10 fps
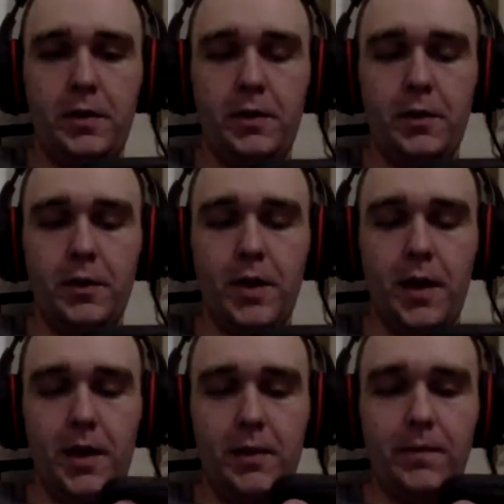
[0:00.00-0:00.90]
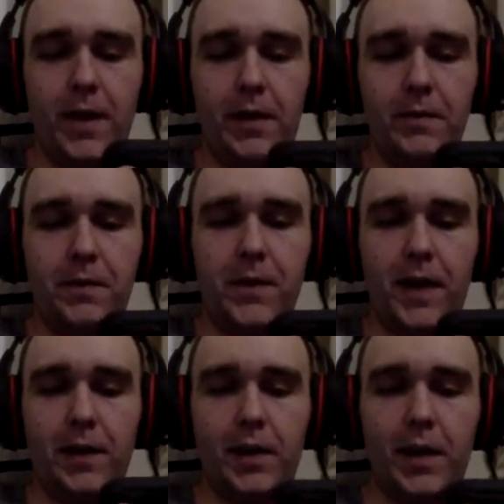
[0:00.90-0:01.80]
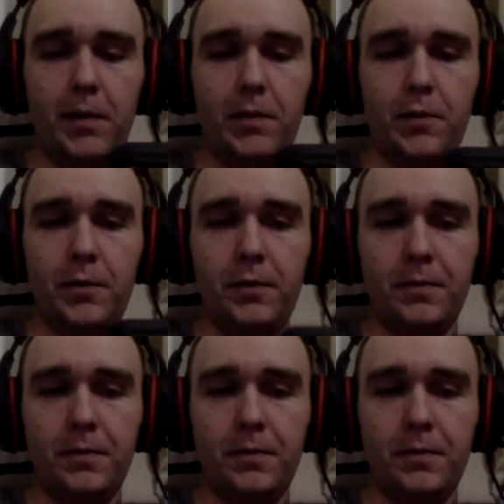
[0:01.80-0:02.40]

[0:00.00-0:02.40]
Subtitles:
your invite finally came through.